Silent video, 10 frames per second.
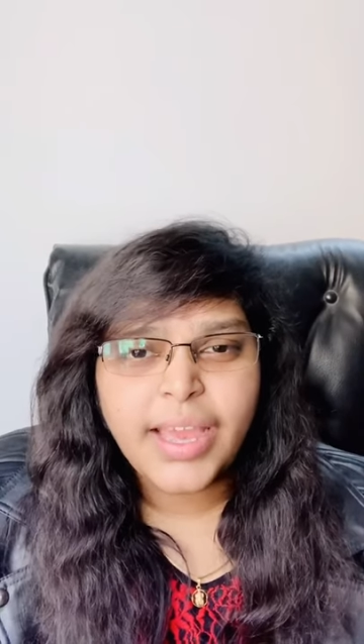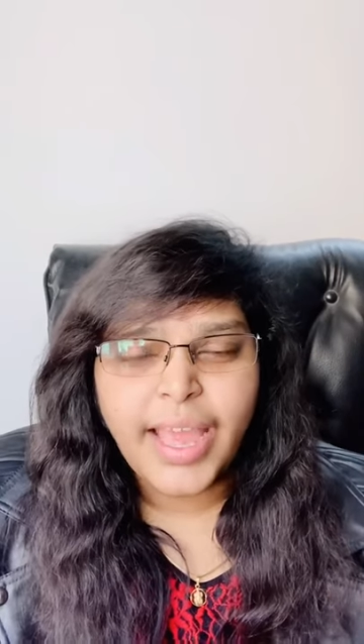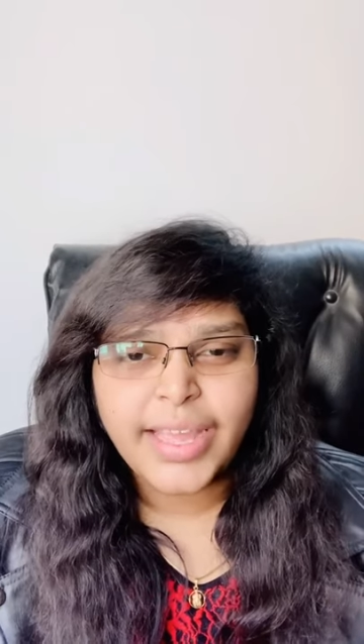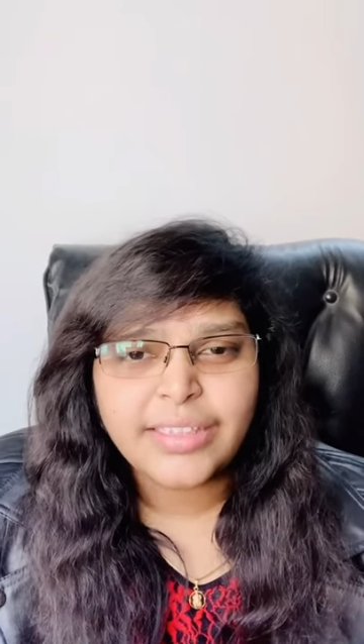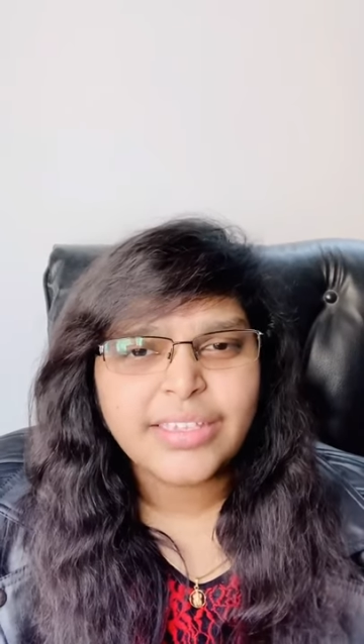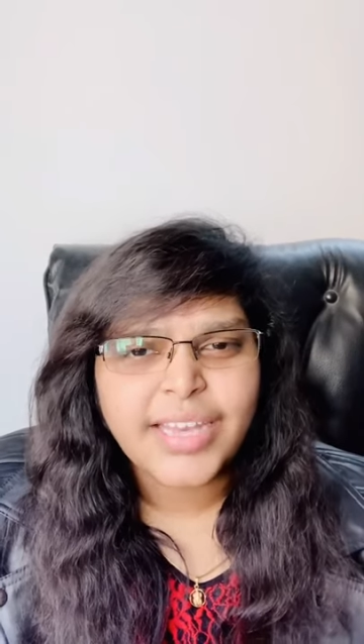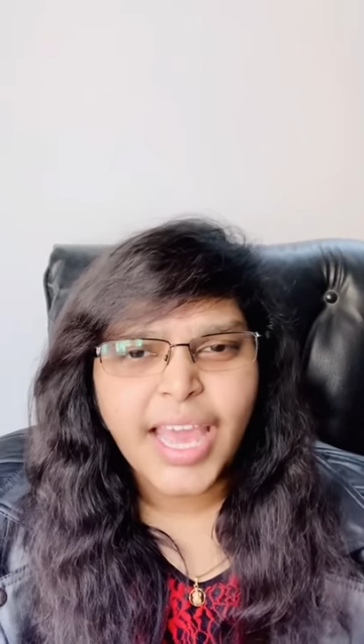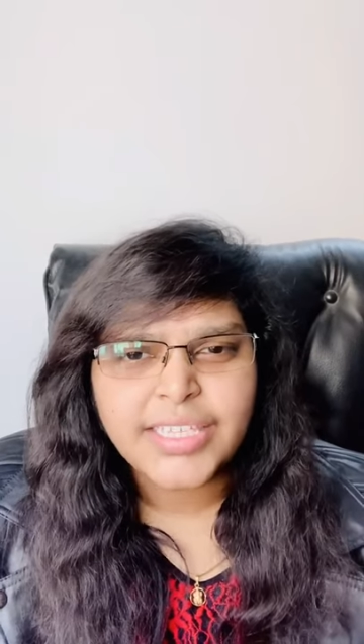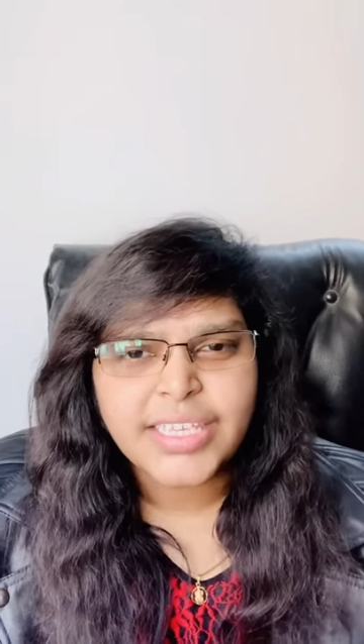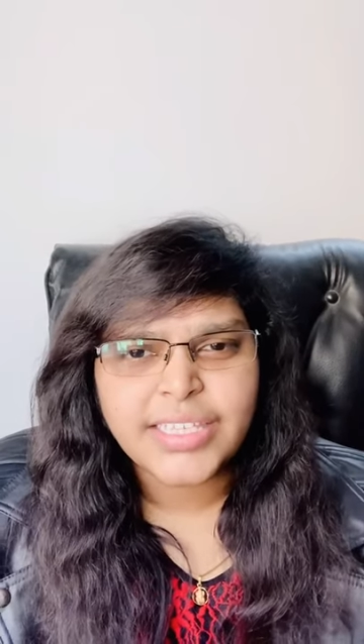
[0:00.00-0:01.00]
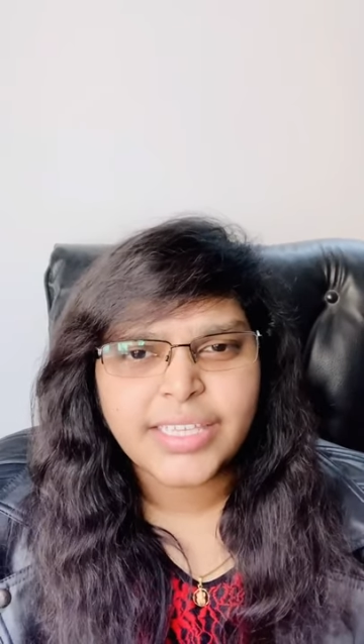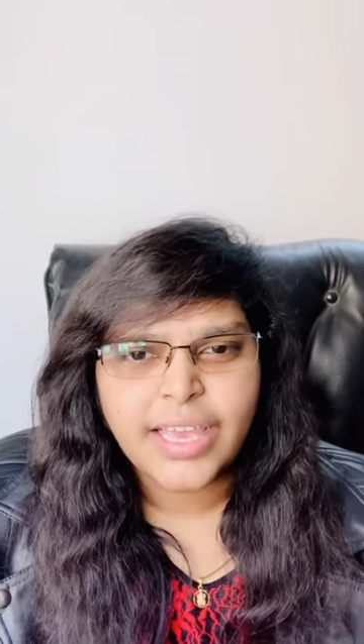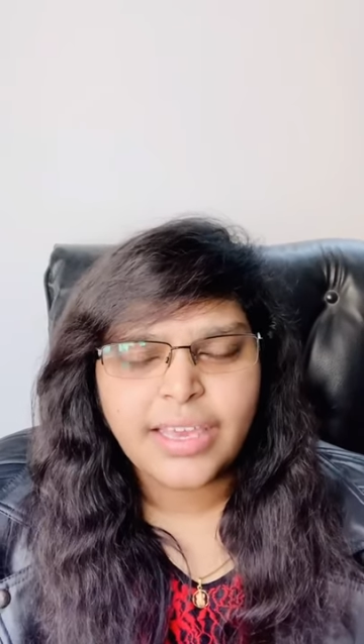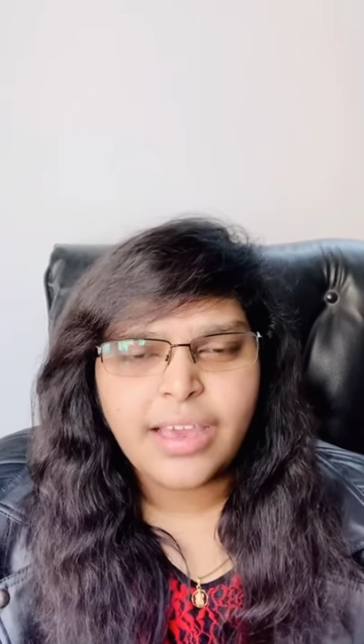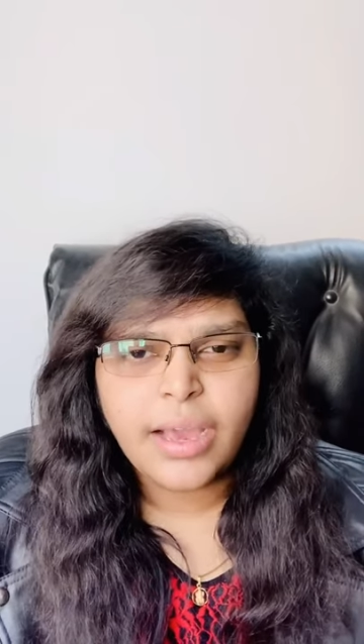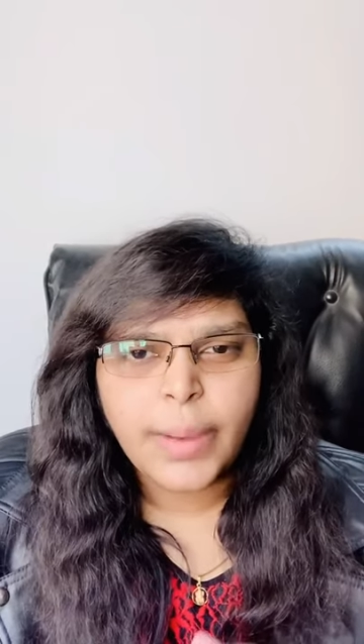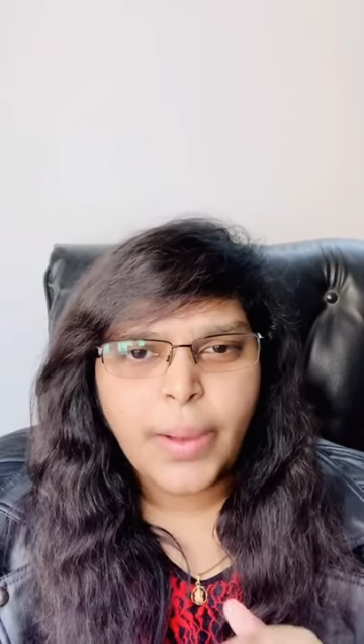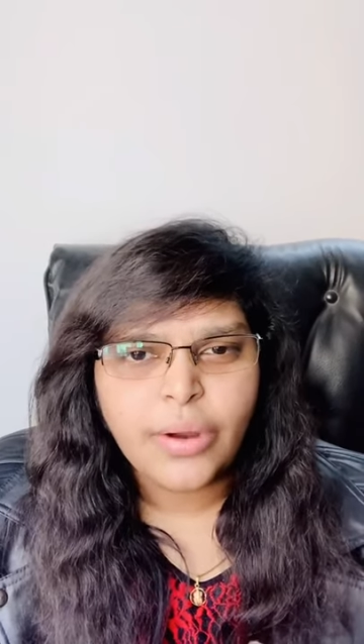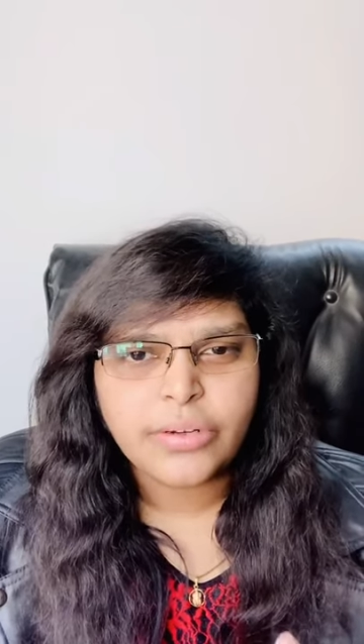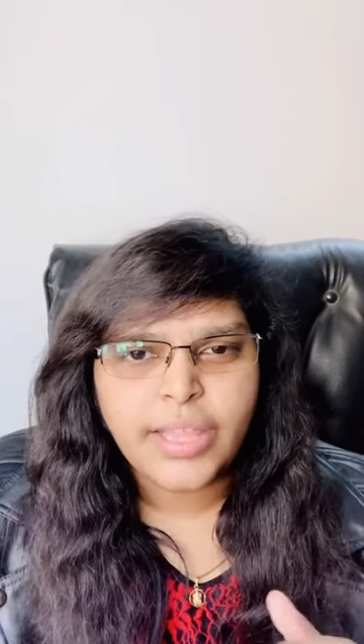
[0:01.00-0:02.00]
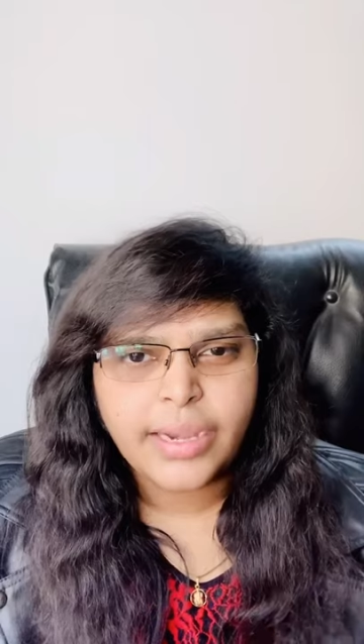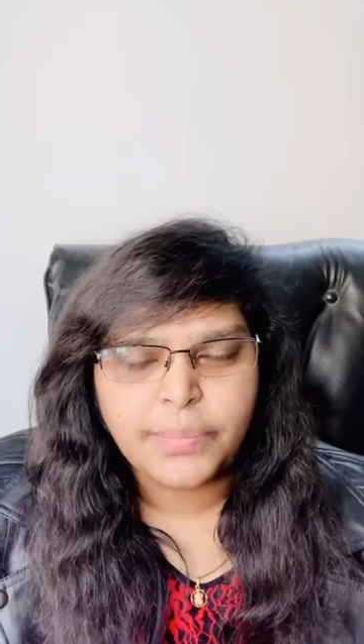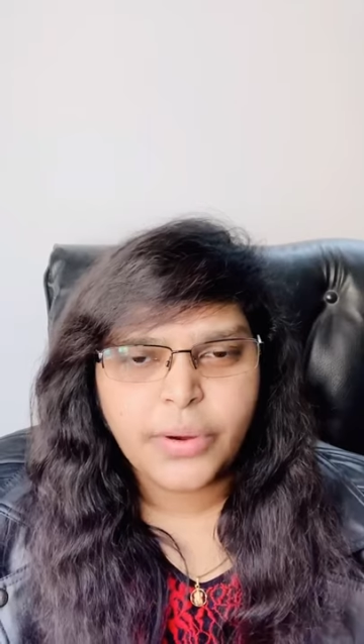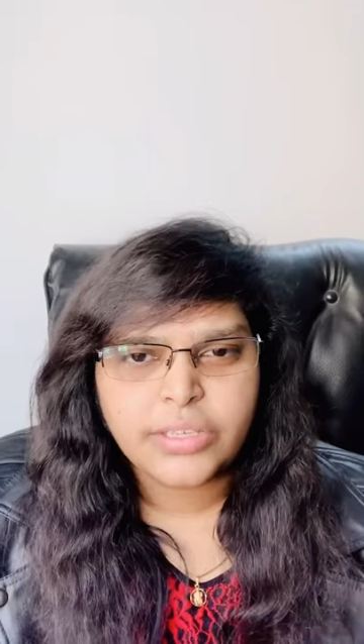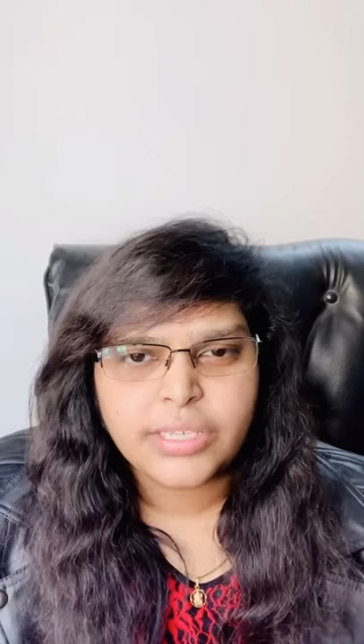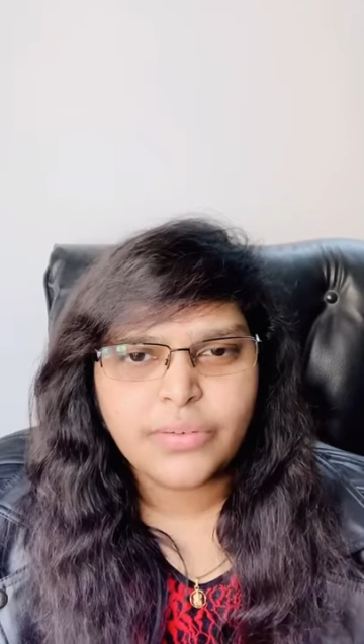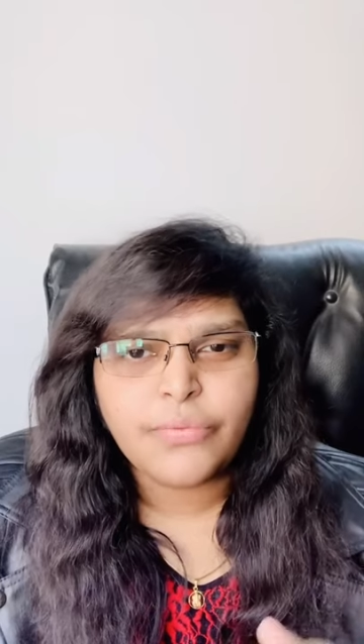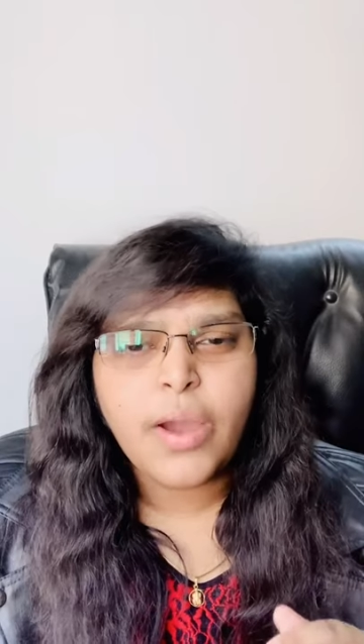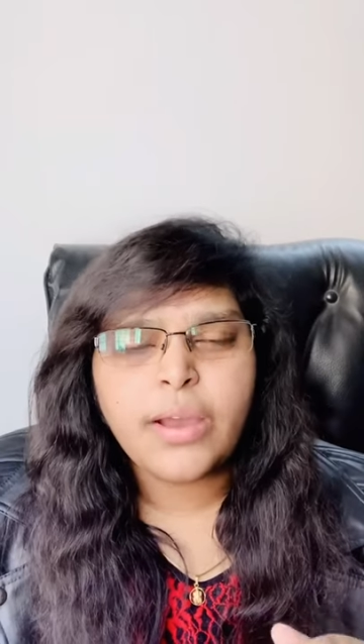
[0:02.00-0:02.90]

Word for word: and the nicest thing about that person